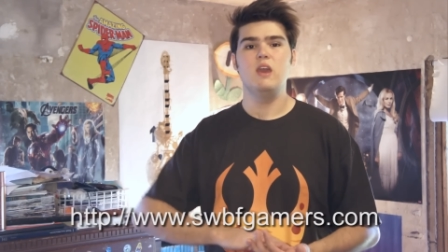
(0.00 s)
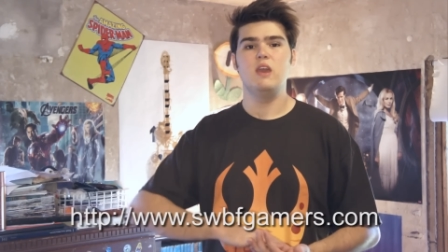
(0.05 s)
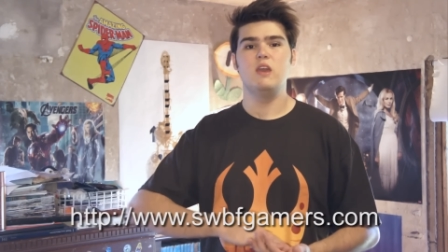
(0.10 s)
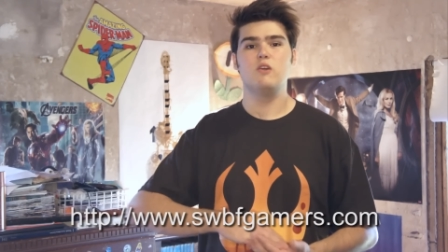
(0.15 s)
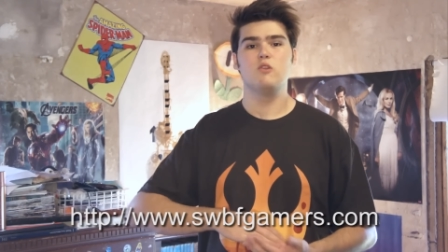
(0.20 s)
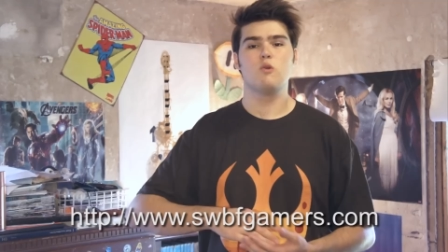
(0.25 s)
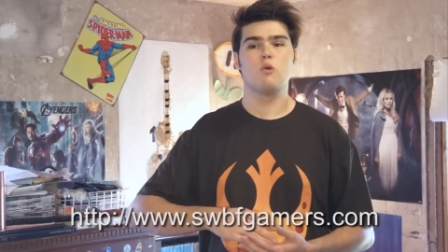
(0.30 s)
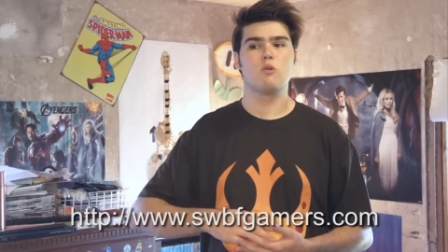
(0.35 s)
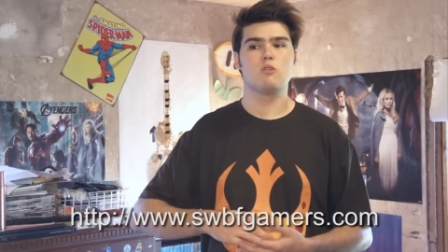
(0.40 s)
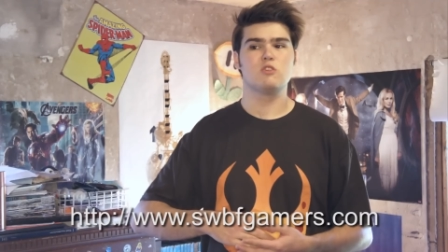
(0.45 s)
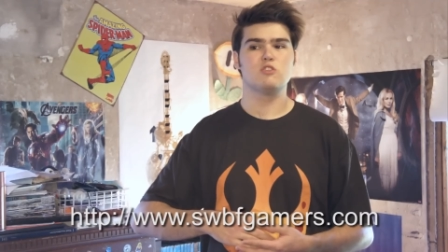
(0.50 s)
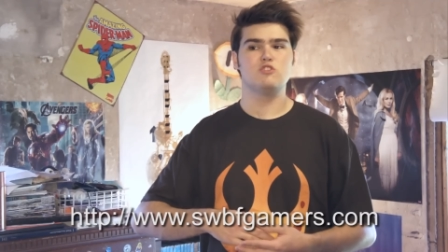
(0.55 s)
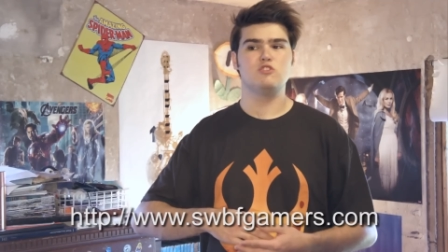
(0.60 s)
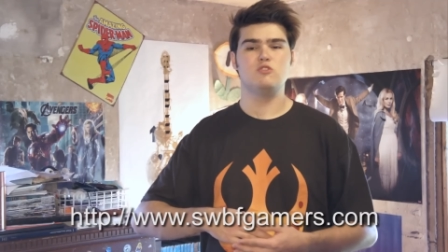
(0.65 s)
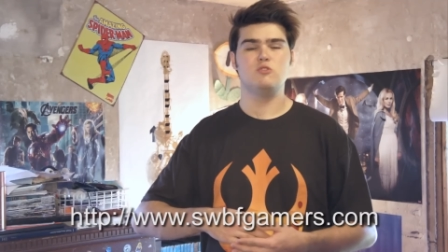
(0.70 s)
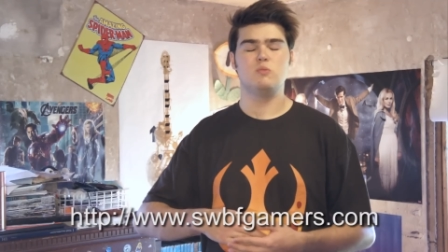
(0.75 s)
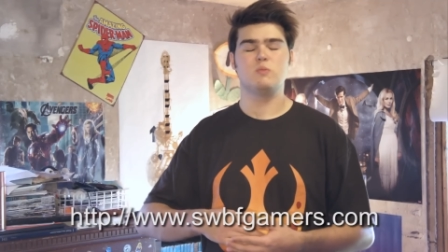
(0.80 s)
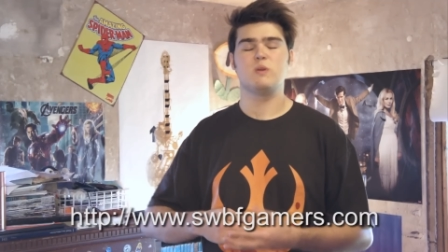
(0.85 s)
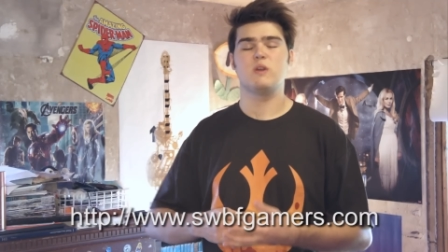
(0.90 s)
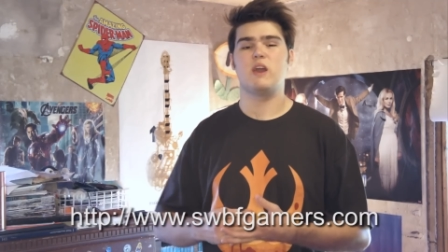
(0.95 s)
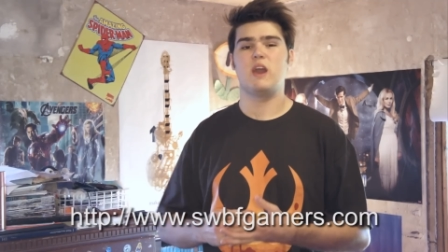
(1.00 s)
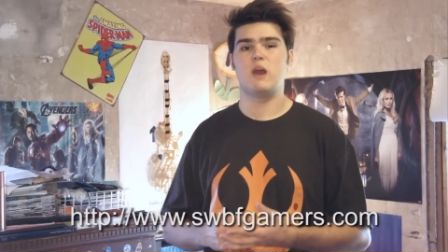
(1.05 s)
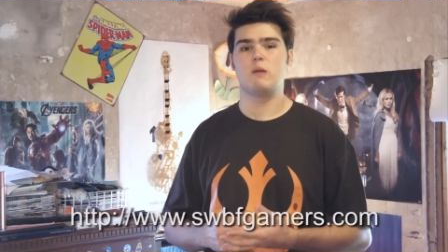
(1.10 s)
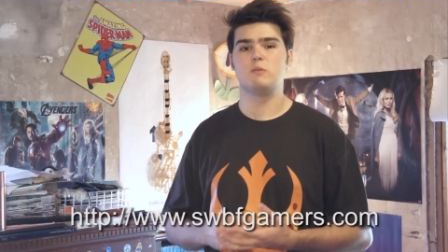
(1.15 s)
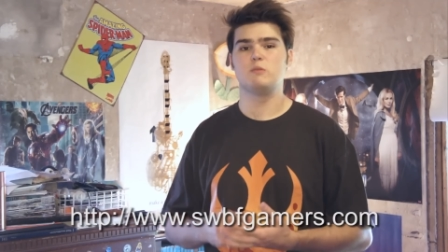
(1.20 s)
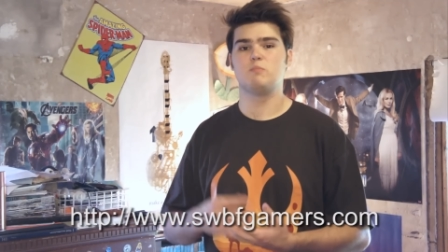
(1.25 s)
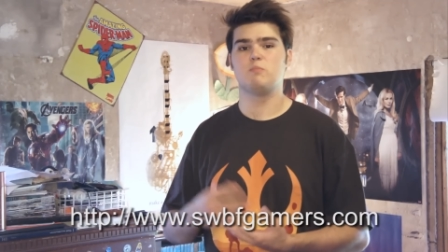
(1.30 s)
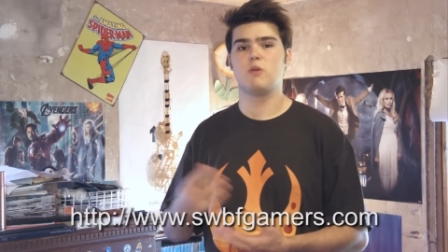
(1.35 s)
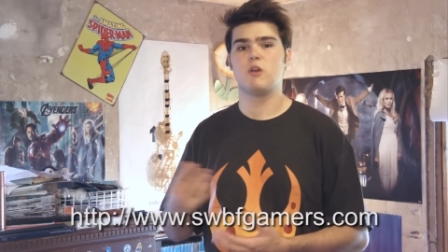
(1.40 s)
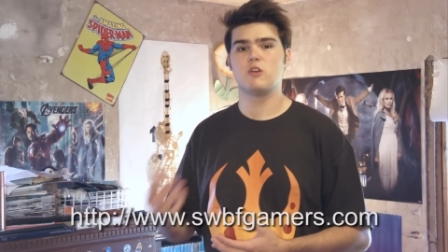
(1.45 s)
in order to
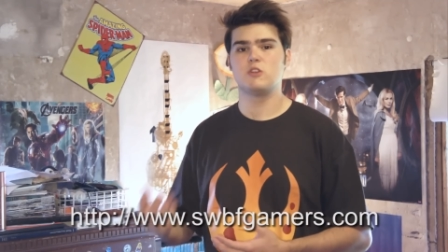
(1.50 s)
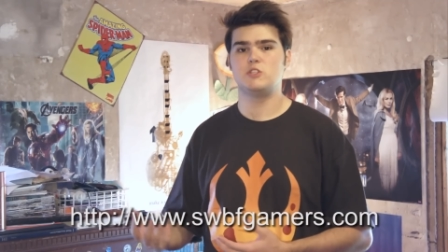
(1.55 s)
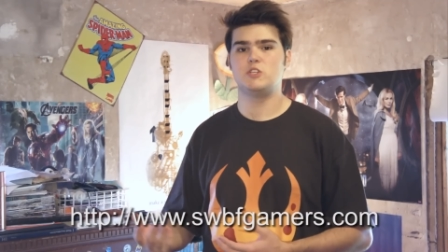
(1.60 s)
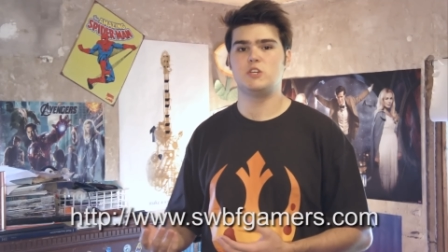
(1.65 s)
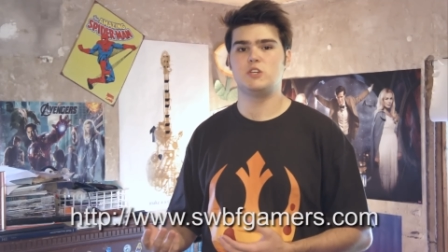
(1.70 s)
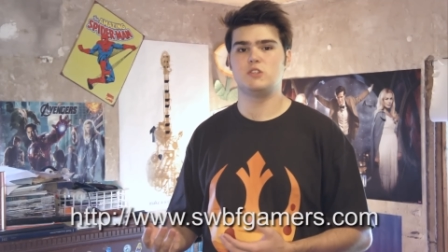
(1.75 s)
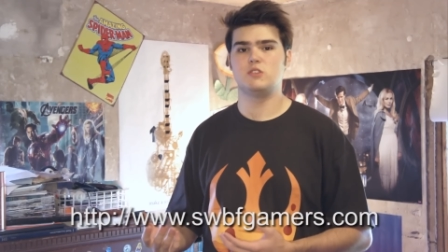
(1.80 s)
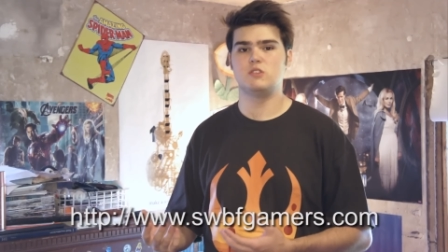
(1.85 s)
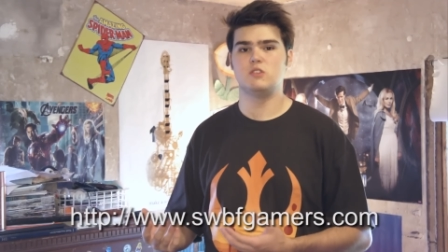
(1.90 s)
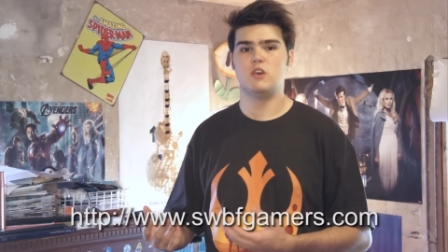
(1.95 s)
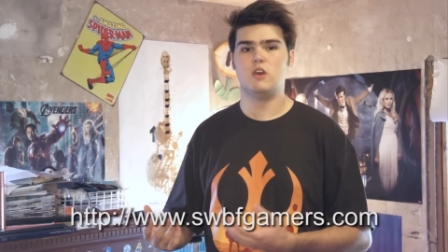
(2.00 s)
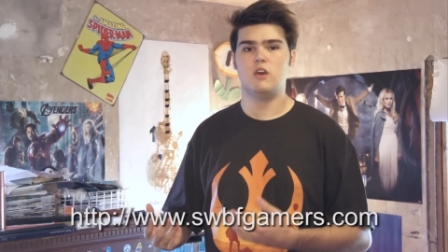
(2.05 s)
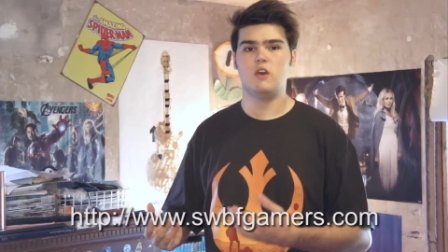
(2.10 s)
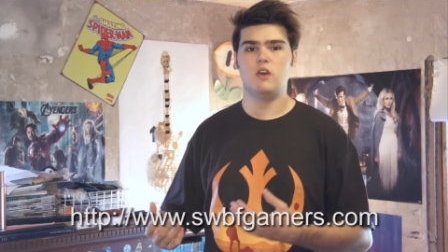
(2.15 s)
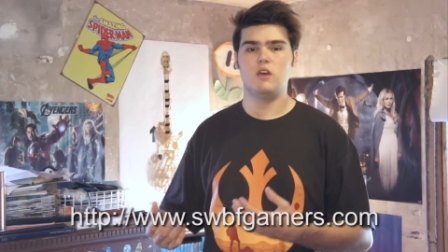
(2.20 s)
perhaps purchase